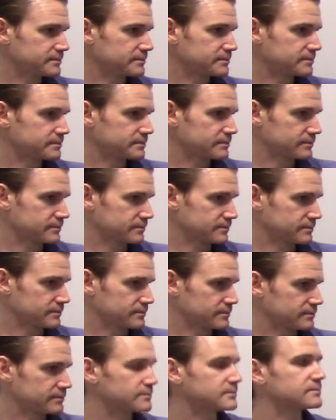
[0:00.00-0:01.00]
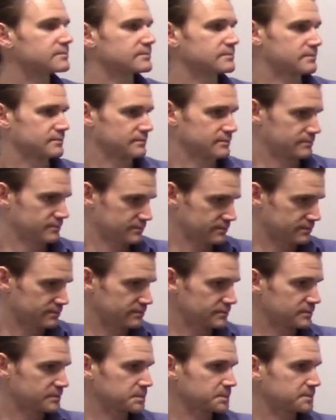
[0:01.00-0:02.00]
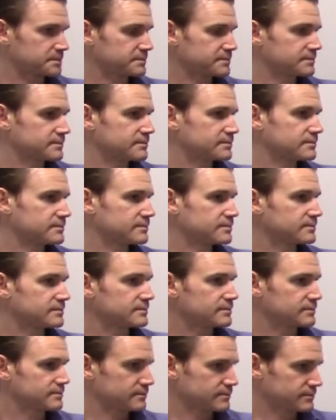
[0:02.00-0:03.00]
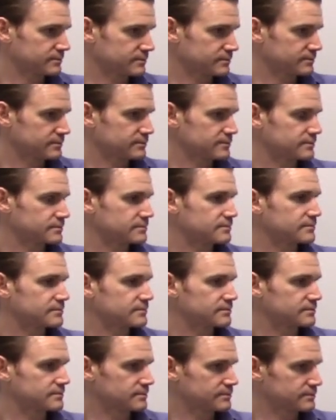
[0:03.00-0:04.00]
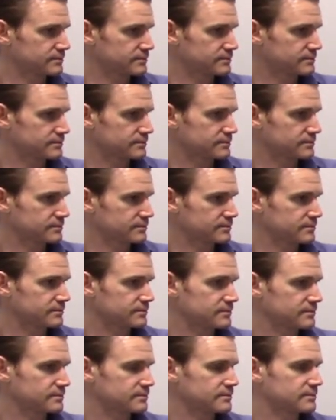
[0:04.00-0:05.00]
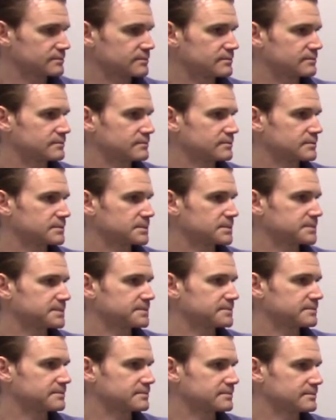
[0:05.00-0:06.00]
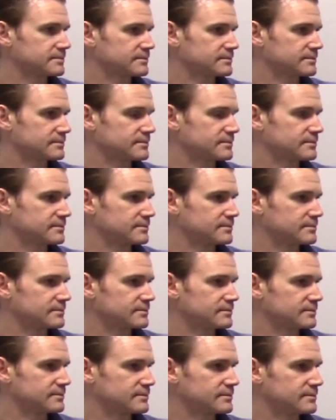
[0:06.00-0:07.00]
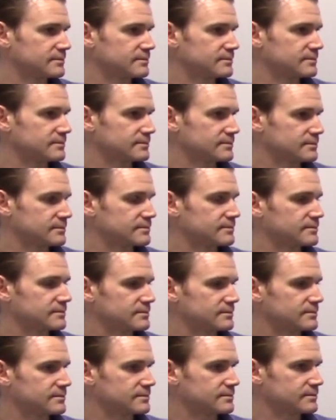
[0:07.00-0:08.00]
The person shown says nothing.